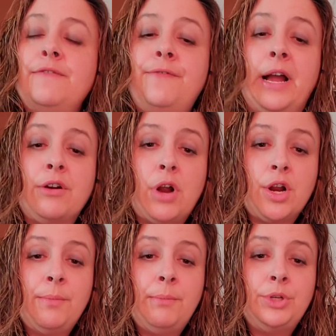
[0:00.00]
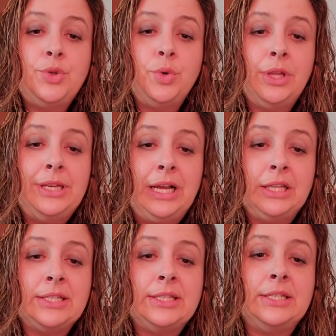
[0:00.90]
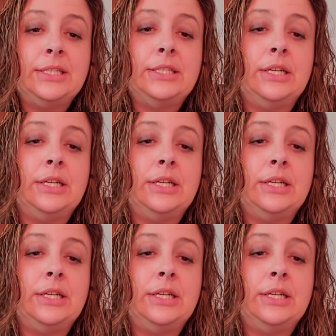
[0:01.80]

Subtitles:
firearm tool analysis,